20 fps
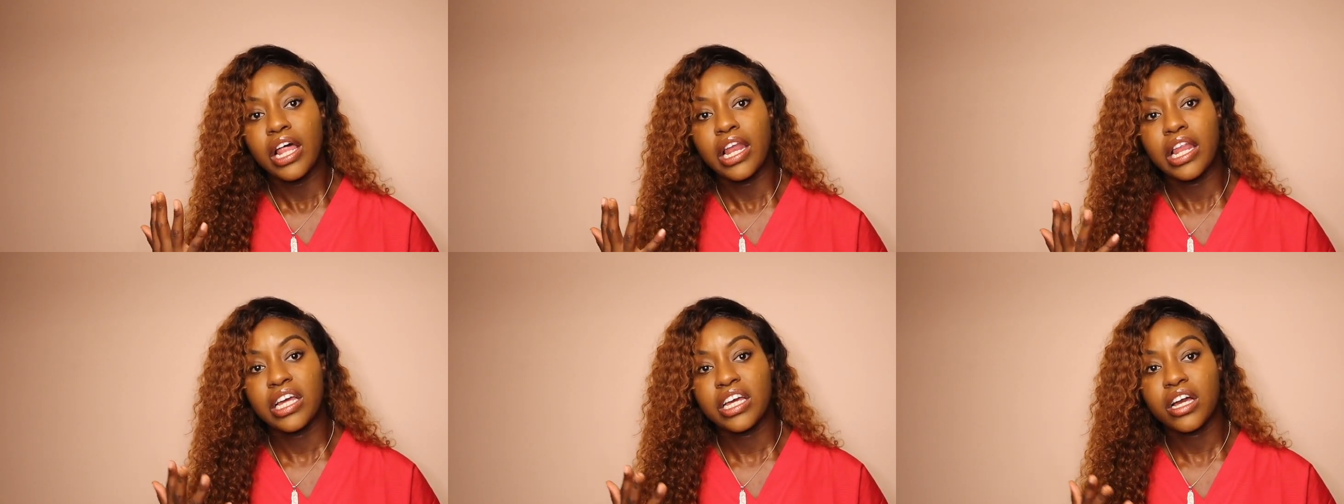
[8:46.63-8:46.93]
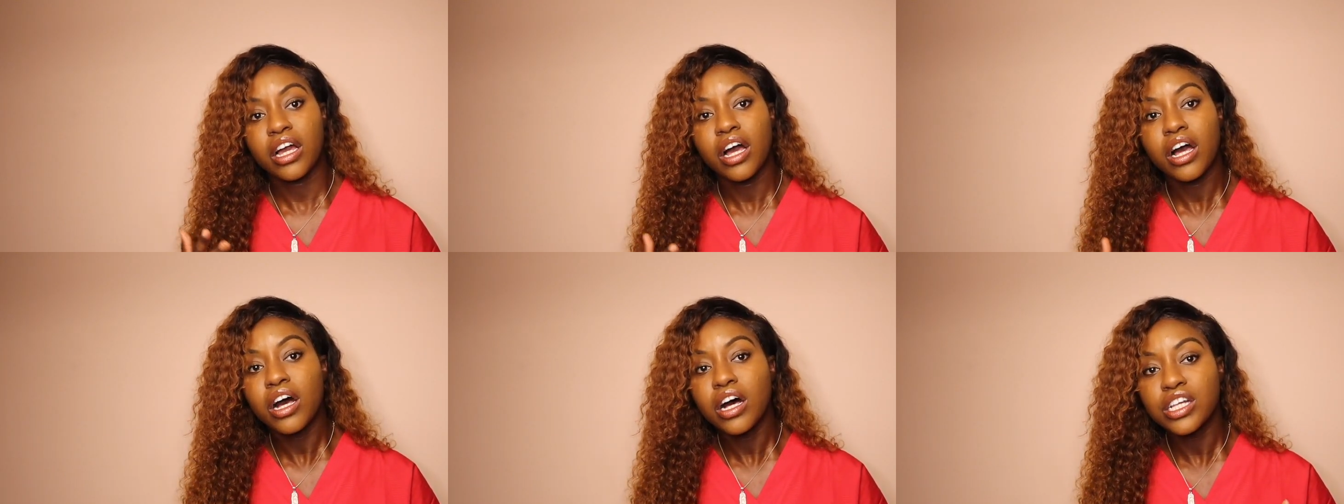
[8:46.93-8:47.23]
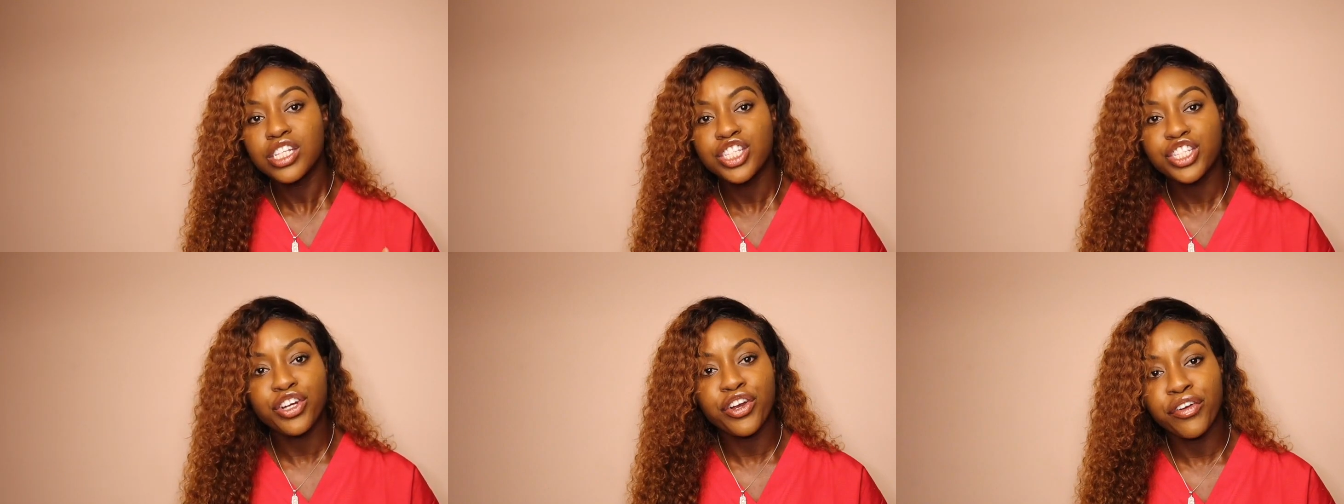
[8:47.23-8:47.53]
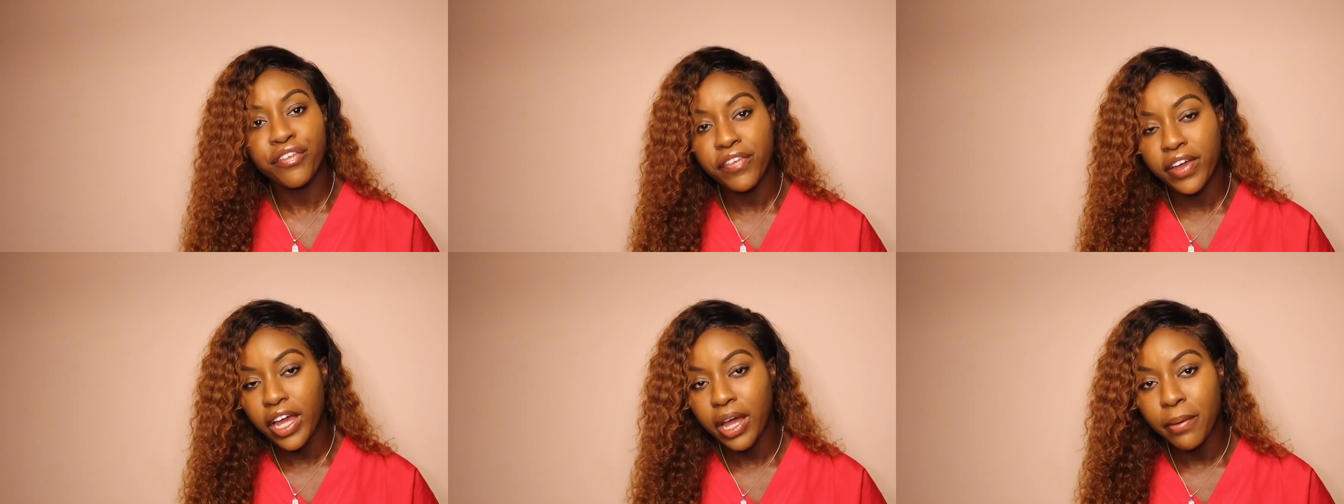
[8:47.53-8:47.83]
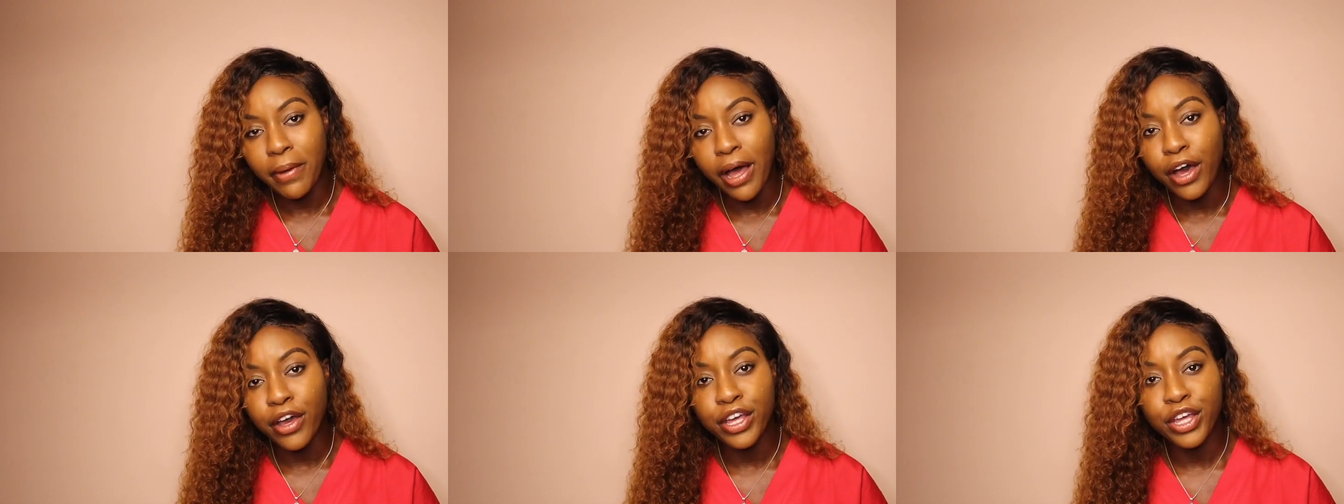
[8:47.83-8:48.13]
like a survey
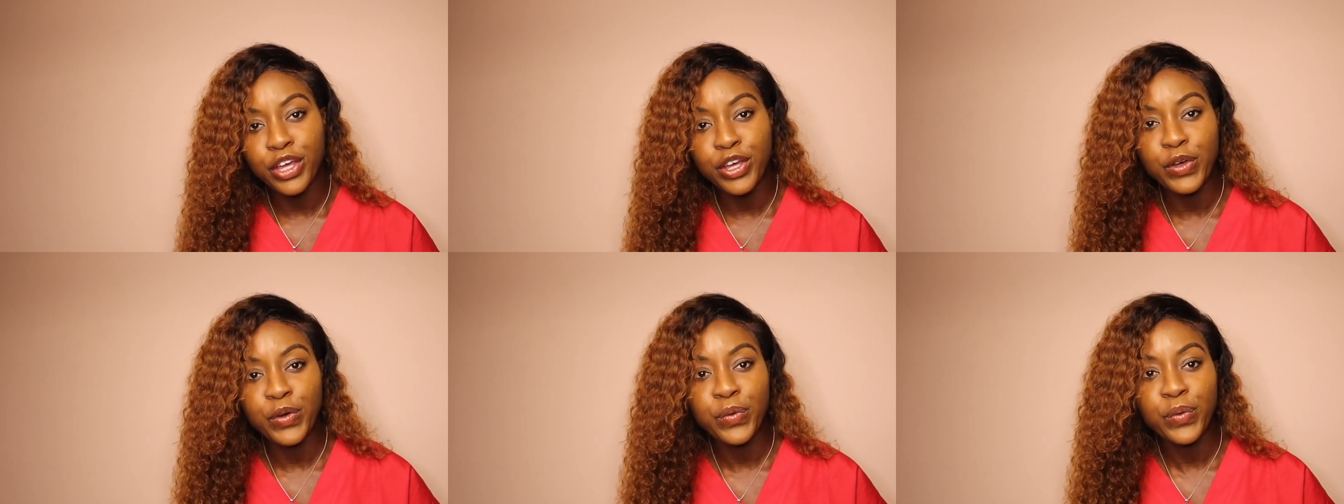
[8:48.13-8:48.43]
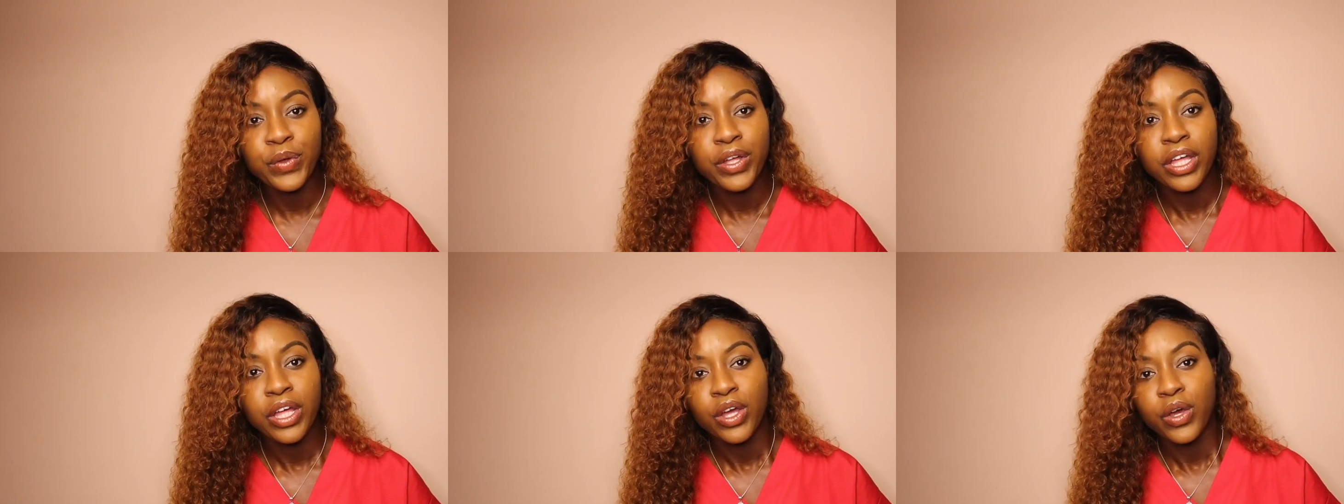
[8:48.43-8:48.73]
about you